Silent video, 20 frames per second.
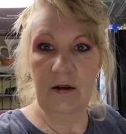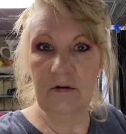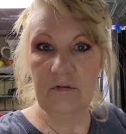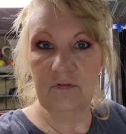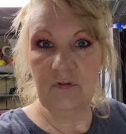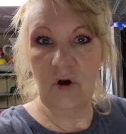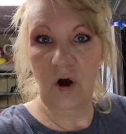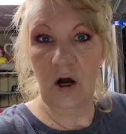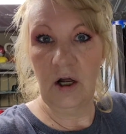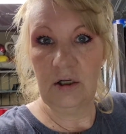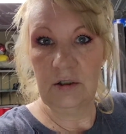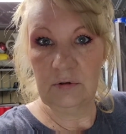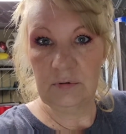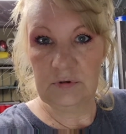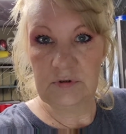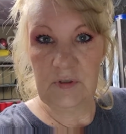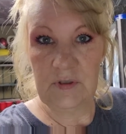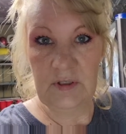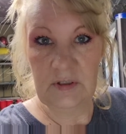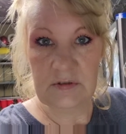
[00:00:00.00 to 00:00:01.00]
I've got
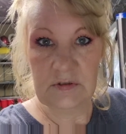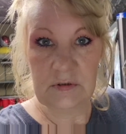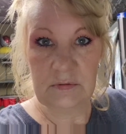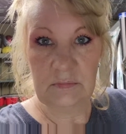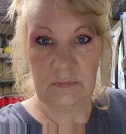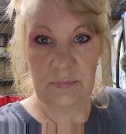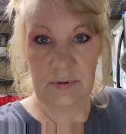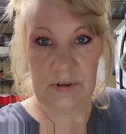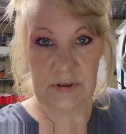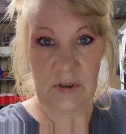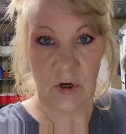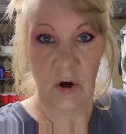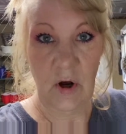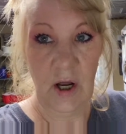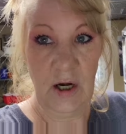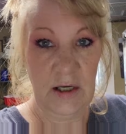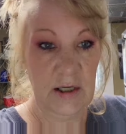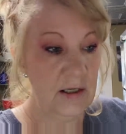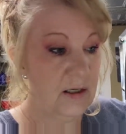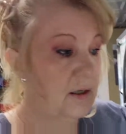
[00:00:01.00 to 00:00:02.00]
this
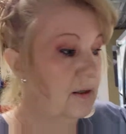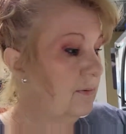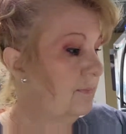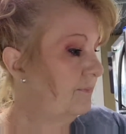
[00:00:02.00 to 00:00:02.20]
biscotti.